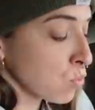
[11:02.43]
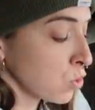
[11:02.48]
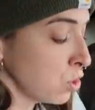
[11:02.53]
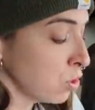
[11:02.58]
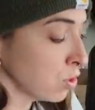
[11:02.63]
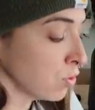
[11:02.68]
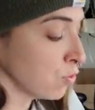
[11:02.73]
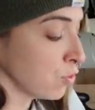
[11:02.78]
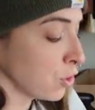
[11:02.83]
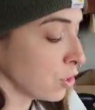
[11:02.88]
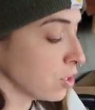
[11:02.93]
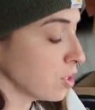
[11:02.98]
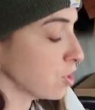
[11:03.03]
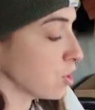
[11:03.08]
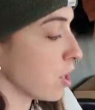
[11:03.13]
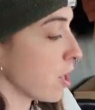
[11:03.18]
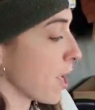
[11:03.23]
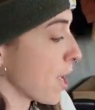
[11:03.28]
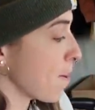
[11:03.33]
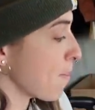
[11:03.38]
You can fully
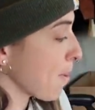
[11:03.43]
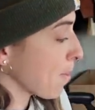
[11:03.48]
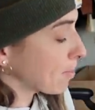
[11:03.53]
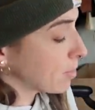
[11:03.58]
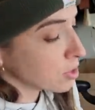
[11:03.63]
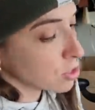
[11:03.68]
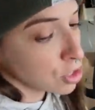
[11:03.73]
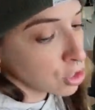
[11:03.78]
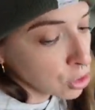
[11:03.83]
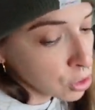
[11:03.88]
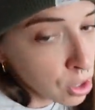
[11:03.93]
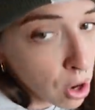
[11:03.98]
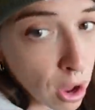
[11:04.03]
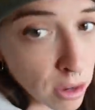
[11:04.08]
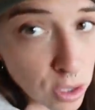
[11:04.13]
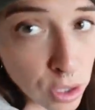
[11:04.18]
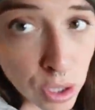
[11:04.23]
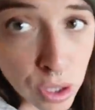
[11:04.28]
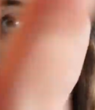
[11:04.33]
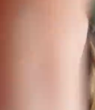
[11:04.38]
type. It says you can
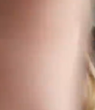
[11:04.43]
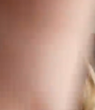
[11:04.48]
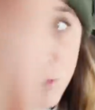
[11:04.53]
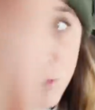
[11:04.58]
also use your